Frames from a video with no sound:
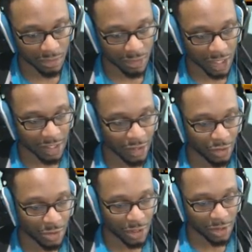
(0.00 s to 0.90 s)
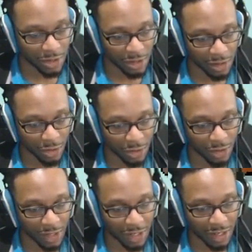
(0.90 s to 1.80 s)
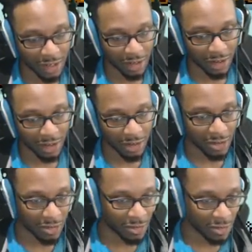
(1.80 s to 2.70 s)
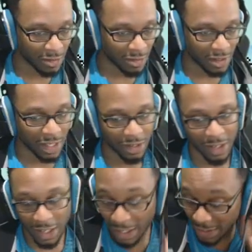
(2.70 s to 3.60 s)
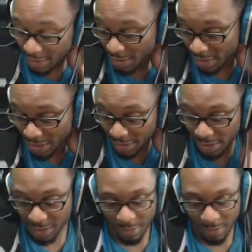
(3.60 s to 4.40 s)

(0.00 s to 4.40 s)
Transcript: Can you do it with Yoshi? Or do you need a... Yeah, you can. I just sucked it.